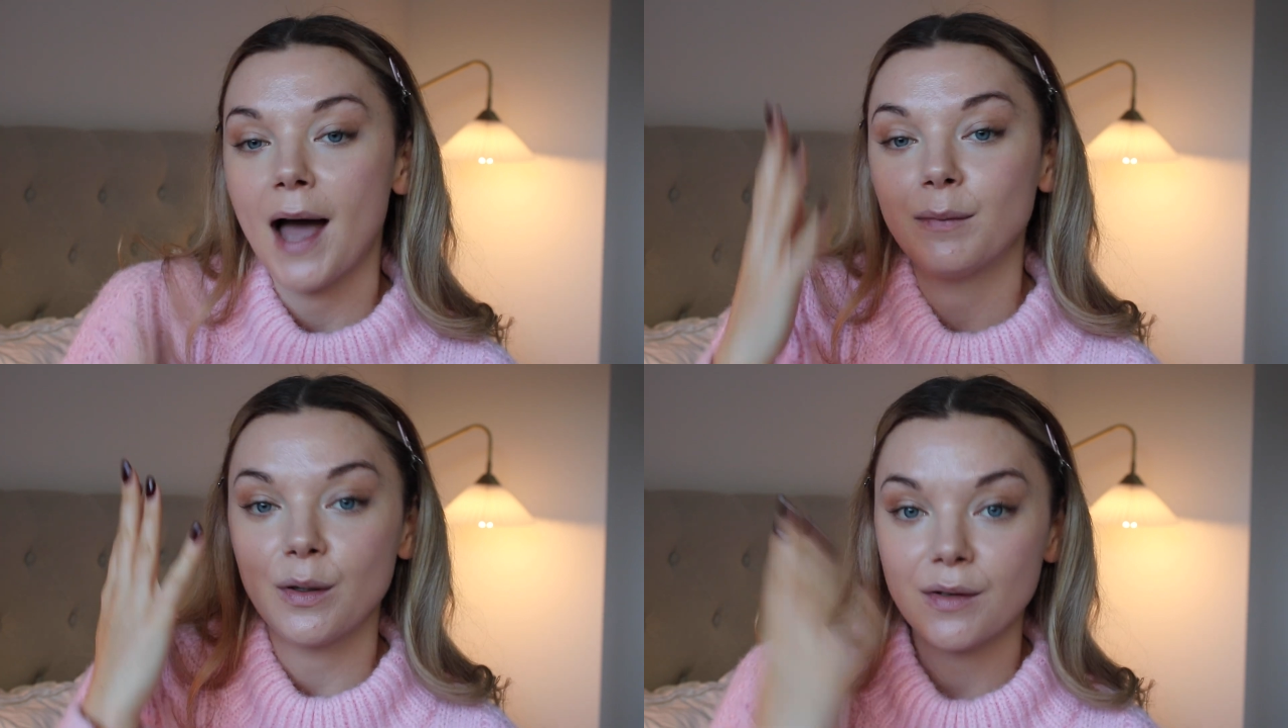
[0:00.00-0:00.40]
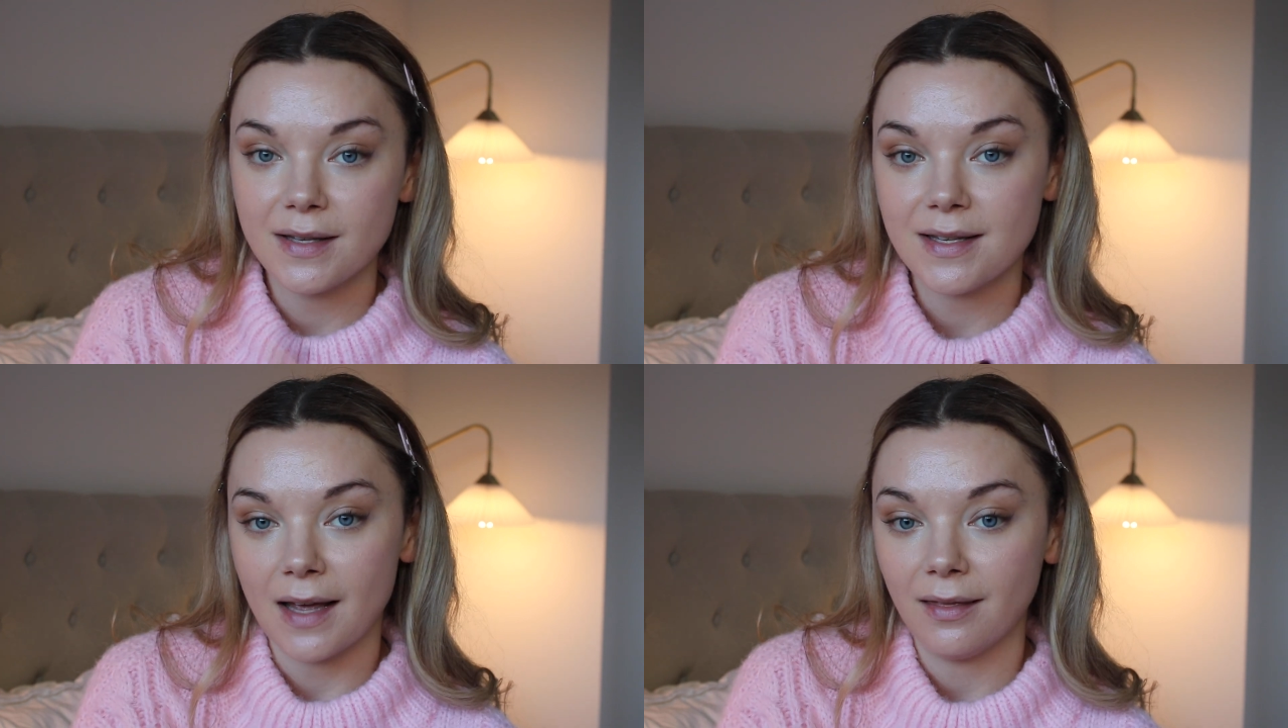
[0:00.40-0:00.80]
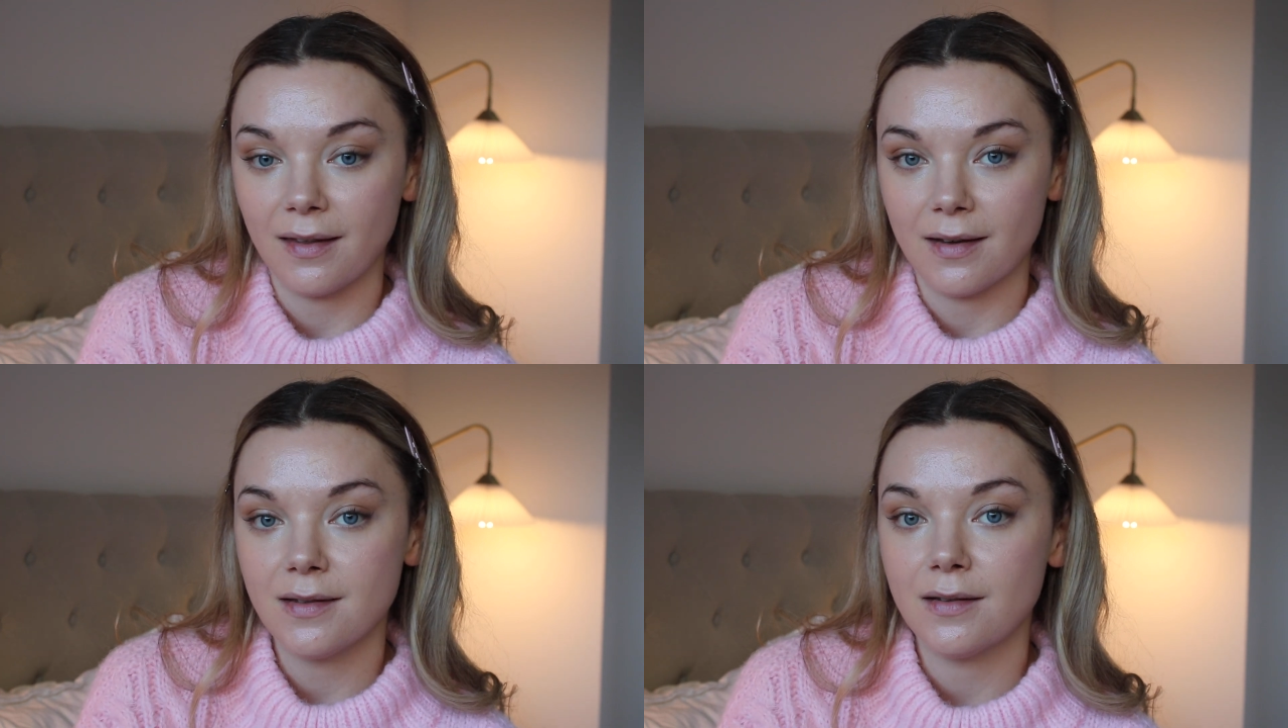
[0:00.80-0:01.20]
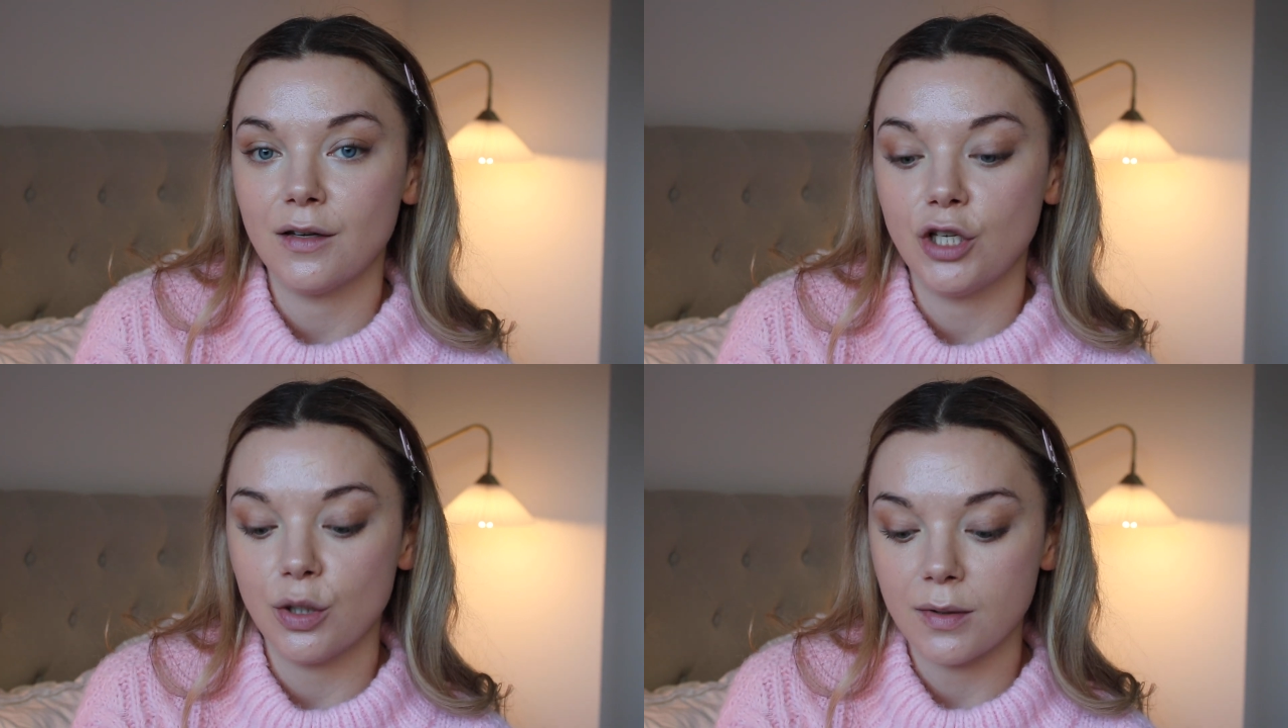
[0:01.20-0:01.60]
I'm going to set this
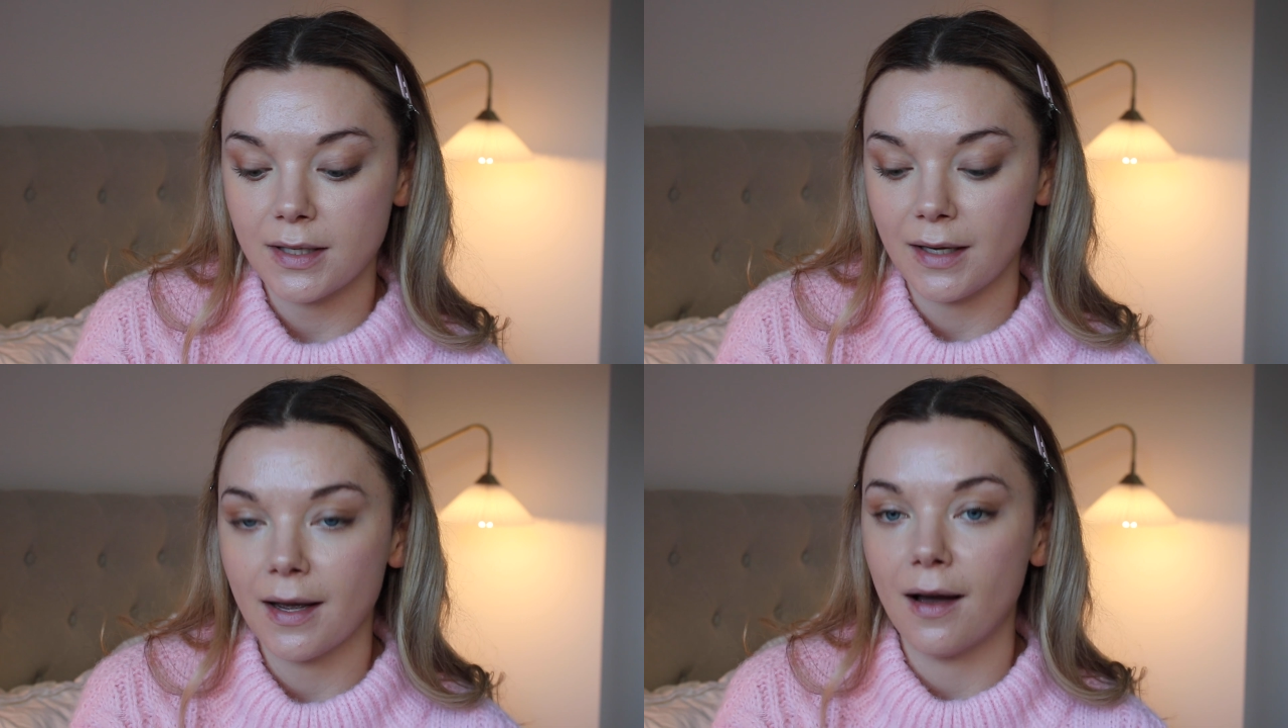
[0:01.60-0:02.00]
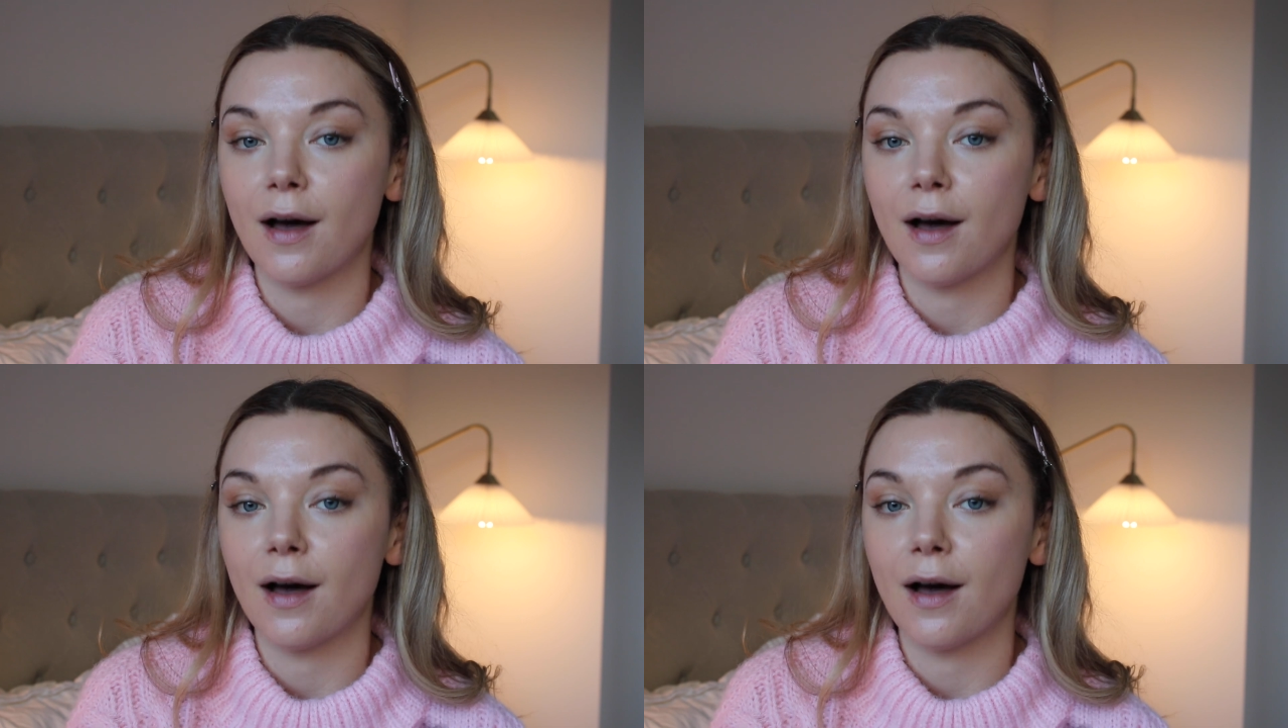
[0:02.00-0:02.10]
using